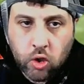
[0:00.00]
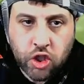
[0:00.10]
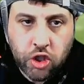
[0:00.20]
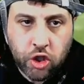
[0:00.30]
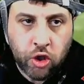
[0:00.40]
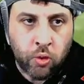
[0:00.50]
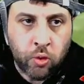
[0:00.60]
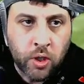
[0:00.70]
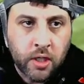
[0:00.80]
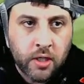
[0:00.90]
do
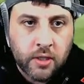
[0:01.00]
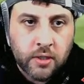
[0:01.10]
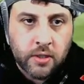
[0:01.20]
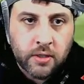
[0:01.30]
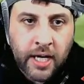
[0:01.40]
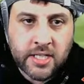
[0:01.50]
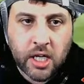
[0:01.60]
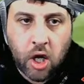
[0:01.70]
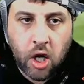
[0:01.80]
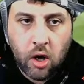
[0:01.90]
as the
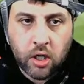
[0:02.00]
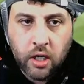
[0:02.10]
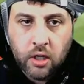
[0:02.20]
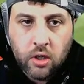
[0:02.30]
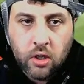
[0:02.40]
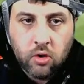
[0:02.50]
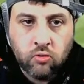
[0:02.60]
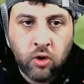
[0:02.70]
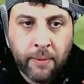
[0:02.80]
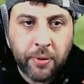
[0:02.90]
clock
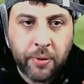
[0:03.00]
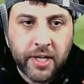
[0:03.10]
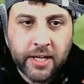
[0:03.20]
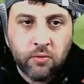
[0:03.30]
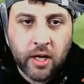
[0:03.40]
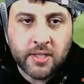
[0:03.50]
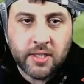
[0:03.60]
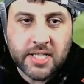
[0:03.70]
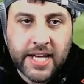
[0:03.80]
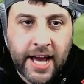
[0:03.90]
rapidly runs
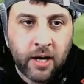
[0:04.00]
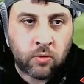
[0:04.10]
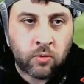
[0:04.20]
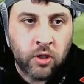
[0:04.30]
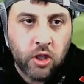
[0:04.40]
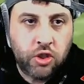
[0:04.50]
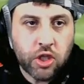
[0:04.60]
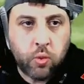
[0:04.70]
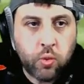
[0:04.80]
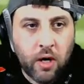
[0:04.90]
down. Just
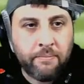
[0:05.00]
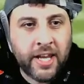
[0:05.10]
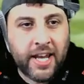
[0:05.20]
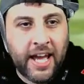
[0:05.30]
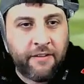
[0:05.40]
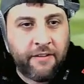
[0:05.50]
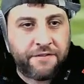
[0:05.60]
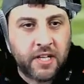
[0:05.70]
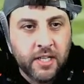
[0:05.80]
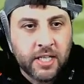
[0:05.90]
1 minute left. There's